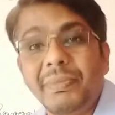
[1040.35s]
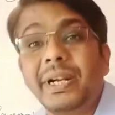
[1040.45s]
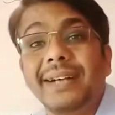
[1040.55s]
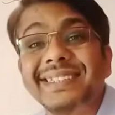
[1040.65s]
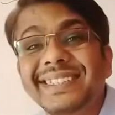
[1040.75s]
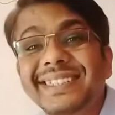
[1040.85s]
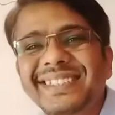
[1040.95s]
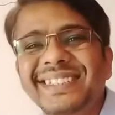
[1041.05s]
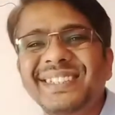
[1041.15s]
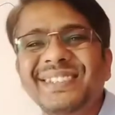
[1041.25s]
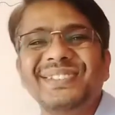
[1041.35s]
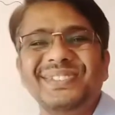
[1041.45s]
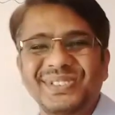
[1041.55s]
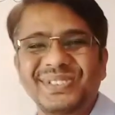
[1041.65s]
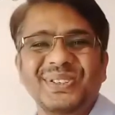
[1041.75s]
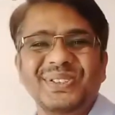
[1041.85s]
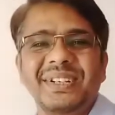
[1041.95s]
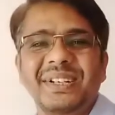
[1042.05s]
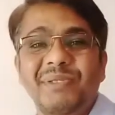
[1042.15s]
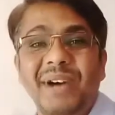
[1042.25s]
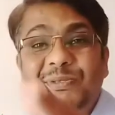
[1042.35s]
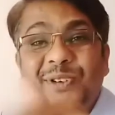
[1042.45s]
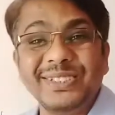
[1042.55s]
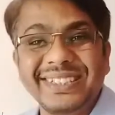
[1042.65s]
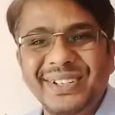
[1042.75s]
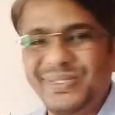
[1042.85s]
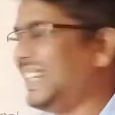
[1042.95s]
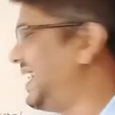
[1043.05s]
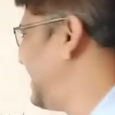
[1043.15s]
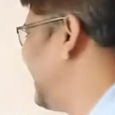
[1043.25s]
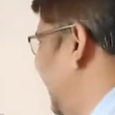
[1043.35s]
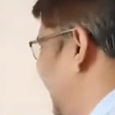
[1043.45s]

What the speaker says: 10 2s are 20. But are they successive? No.